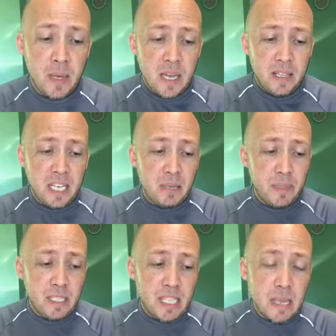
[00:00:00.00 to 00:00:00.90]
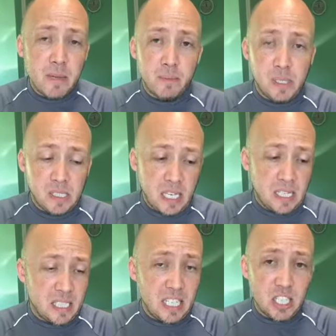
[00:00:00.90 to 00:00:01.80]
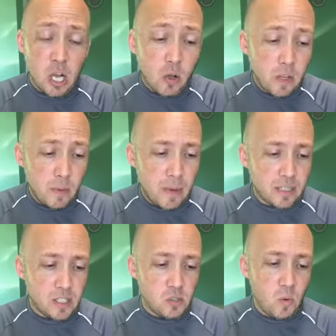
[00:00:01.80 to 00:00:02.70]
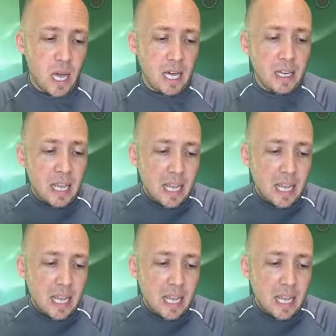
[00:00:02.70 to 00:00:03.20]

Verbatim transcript: that he had been demon possessed, and he told them about the swine.